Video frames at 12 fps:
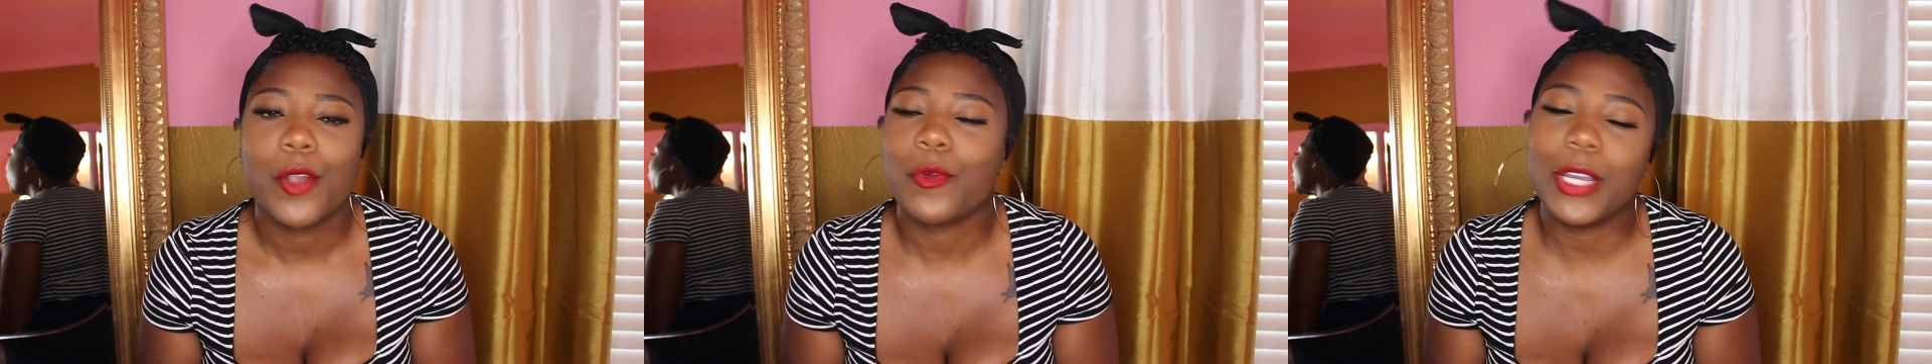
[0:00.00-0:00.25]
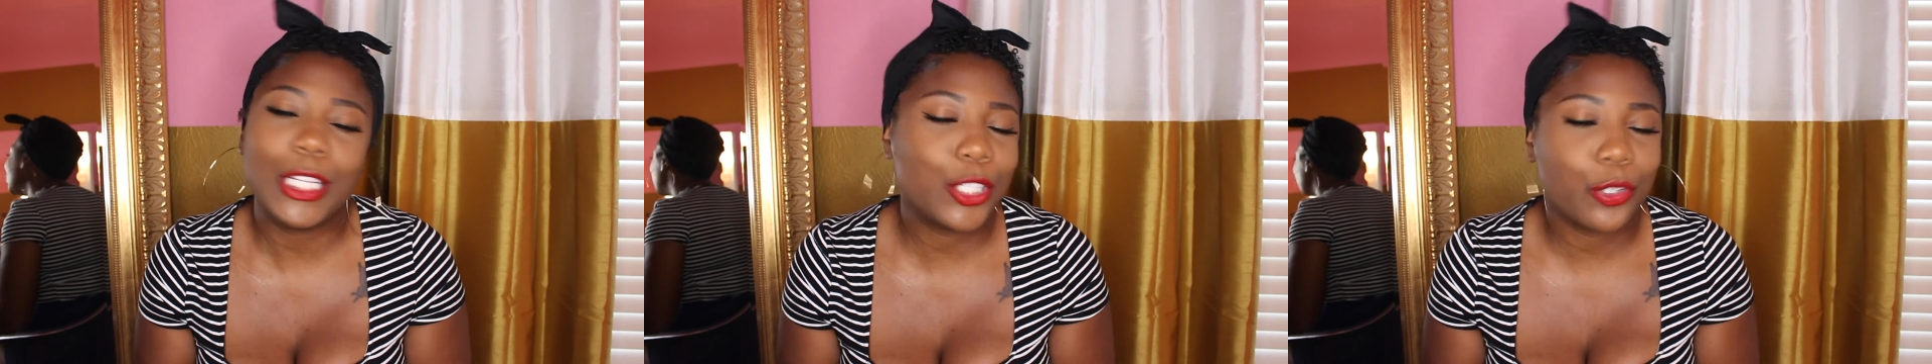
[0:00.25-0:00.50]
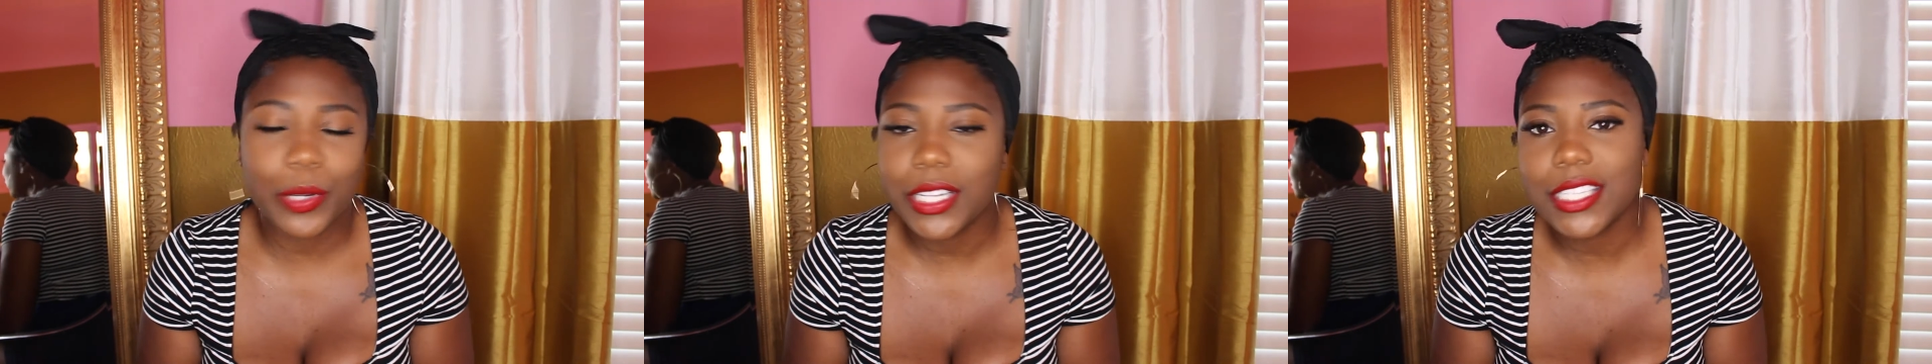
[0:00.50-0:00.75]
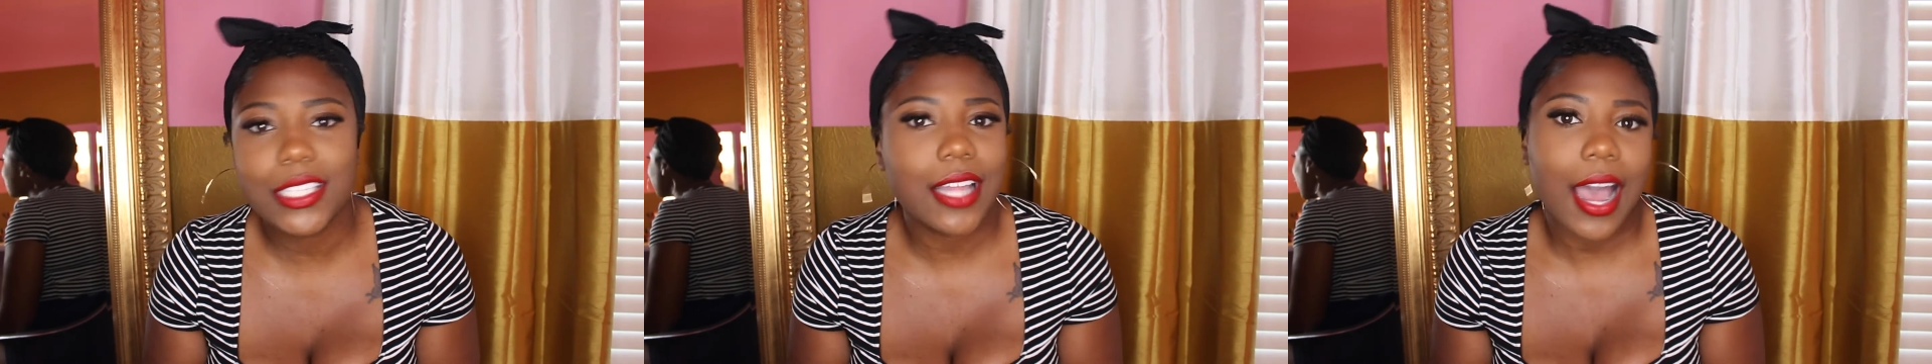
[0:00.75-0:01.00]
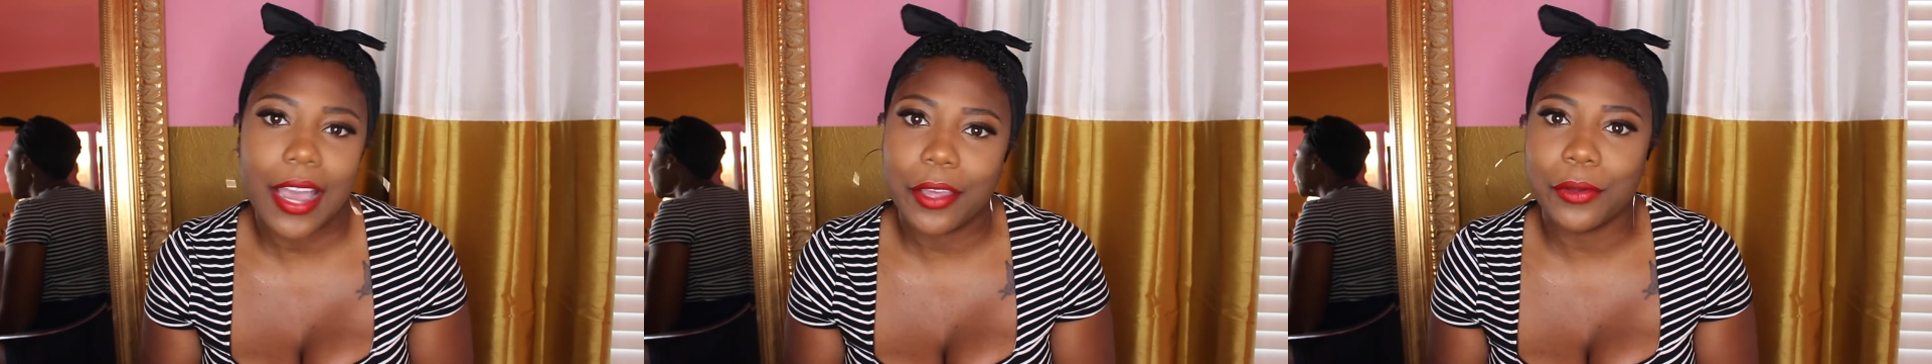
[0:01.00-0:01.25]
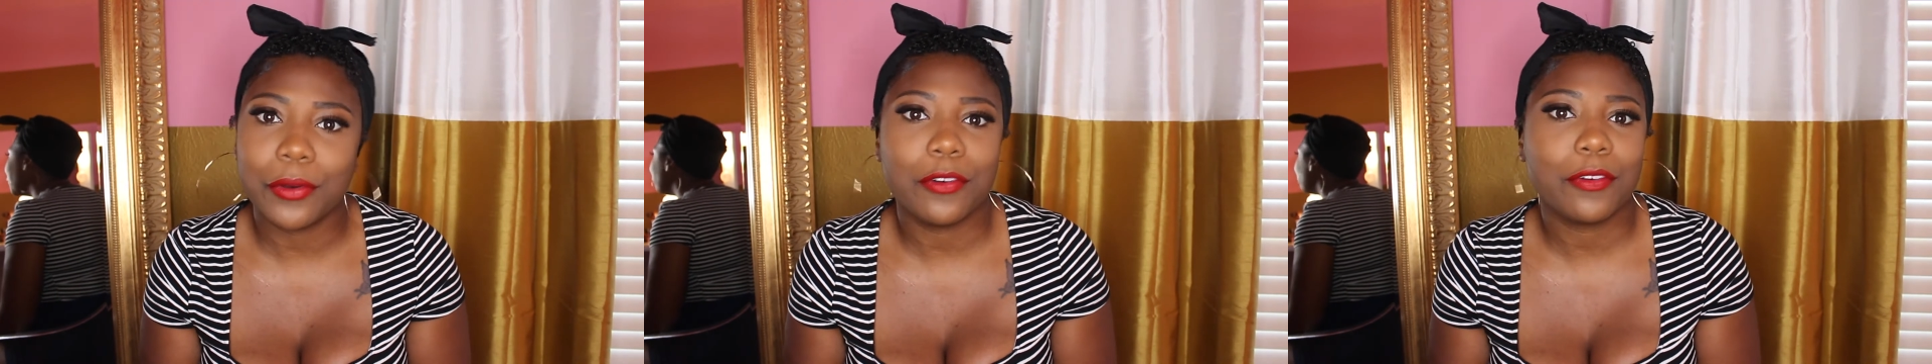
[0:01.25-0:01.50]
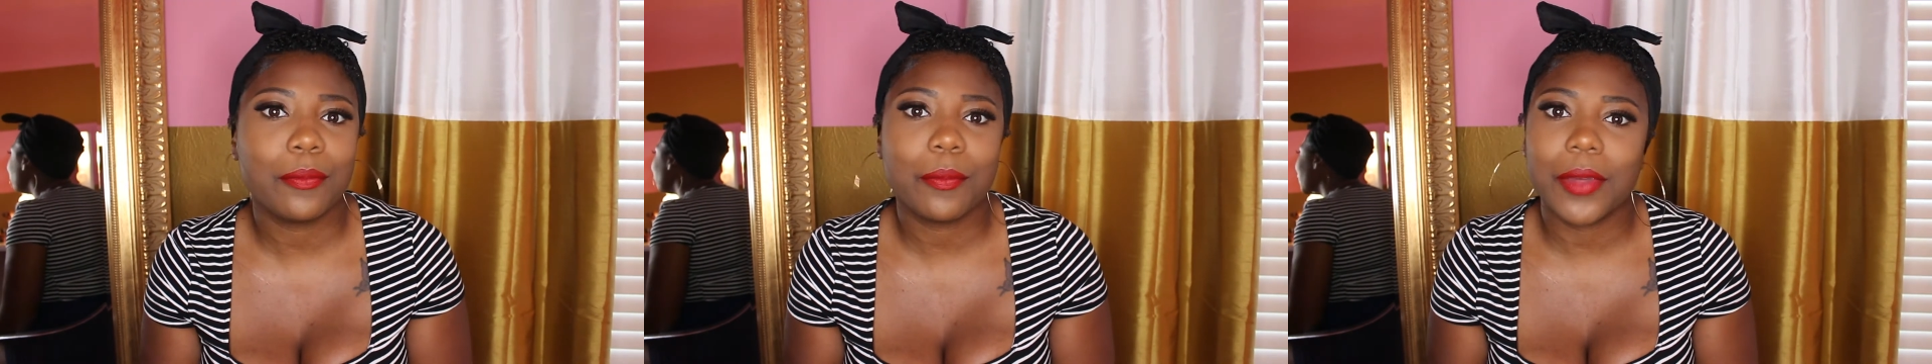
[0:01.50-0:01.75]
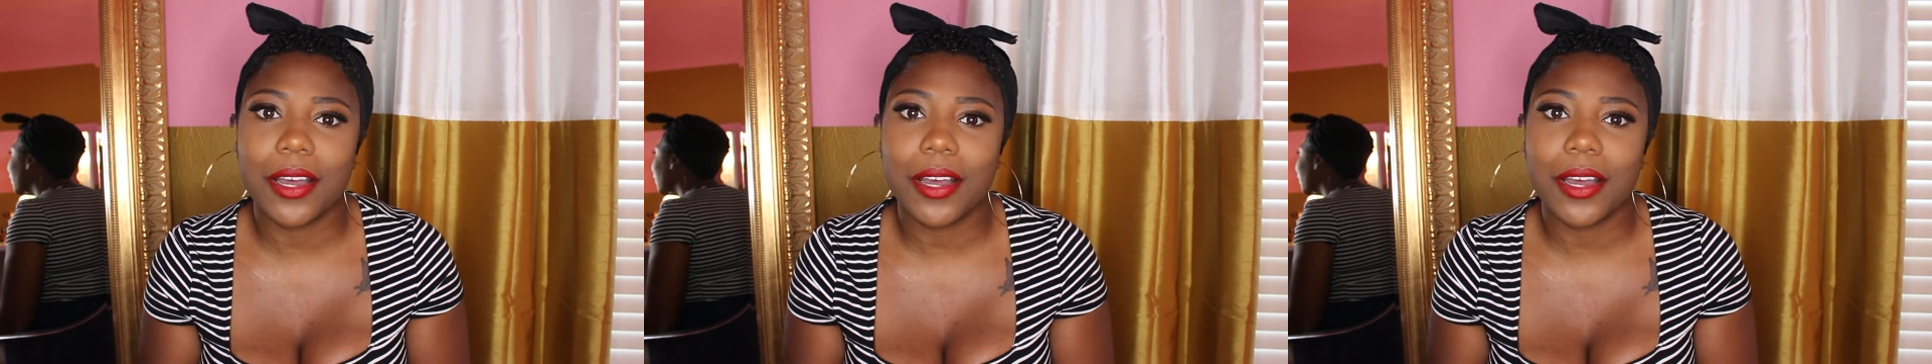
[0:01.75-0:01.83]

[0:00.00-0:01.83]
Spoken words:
retreat style